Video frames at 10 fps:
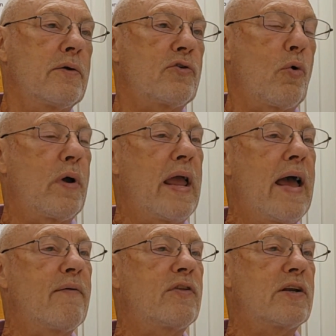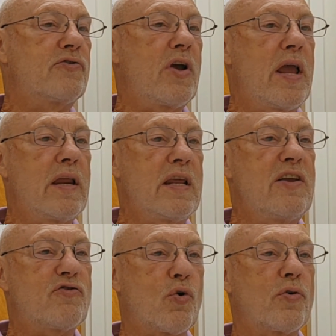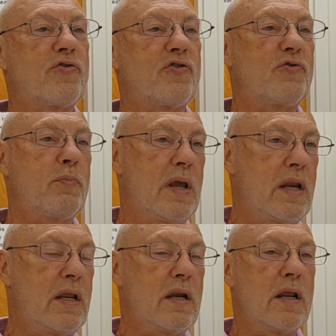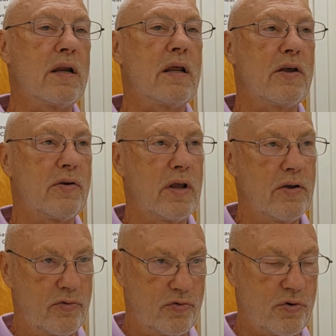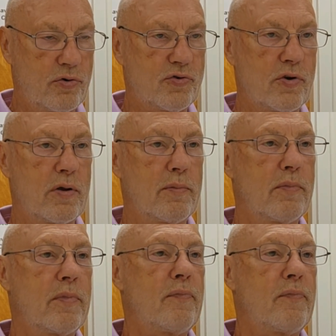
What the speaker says: So we have the J&E sources meeting in Jerusalem